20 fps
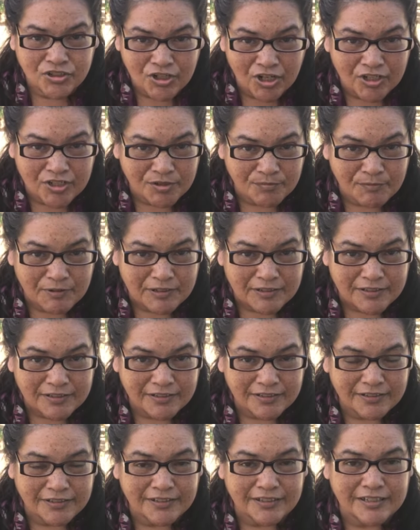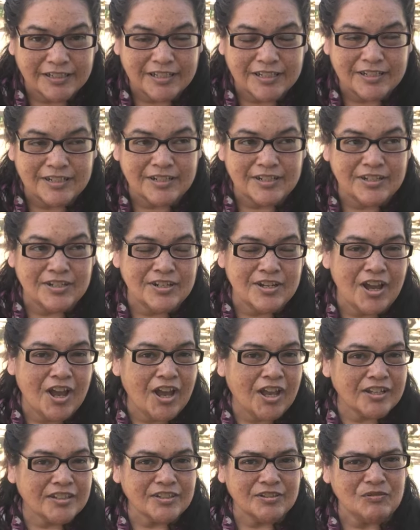Not judgment
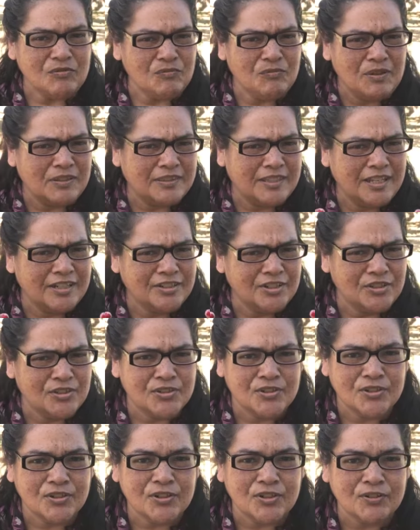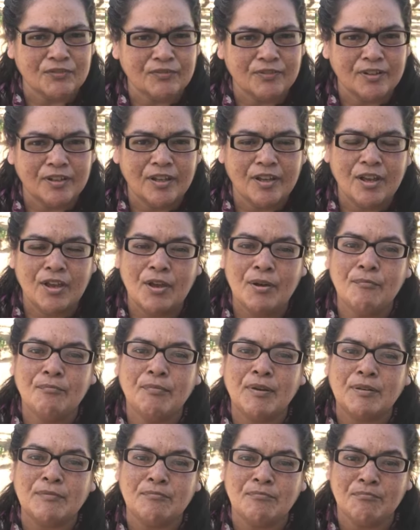not what they
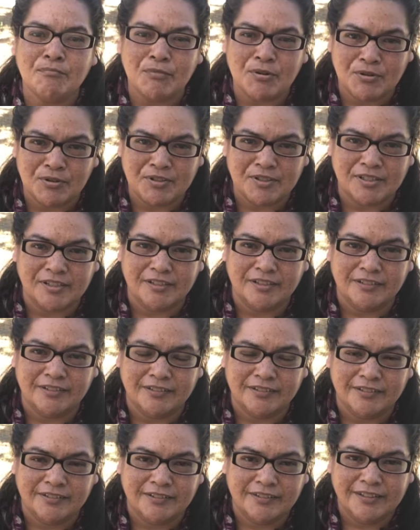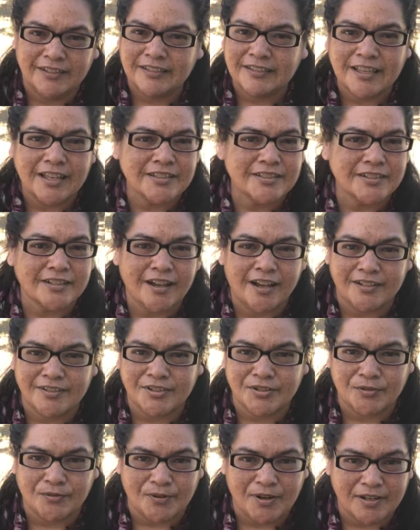deserve, but mercy.
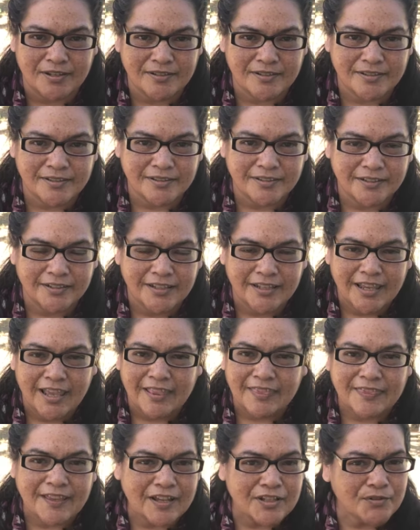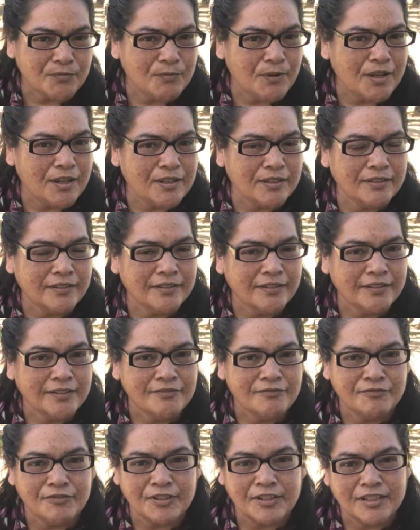And that's God's grace.
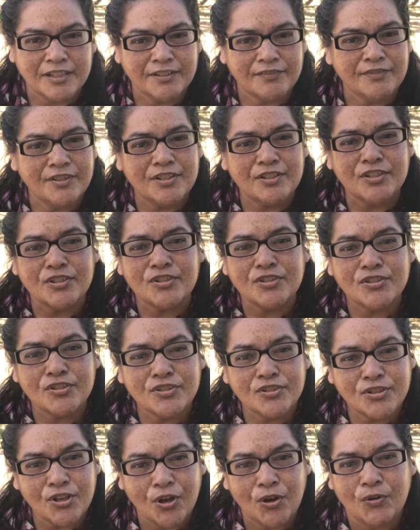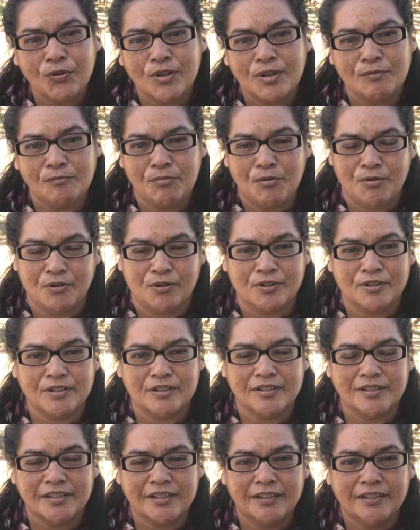That's why forgiveness is
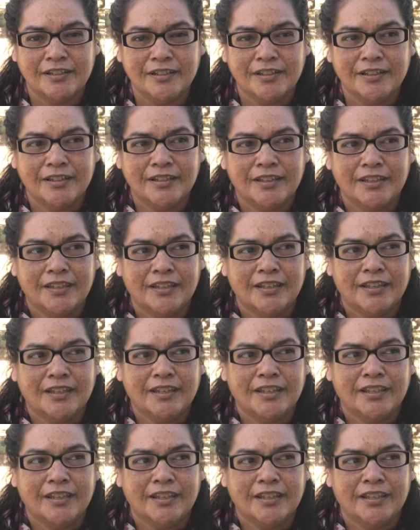so important.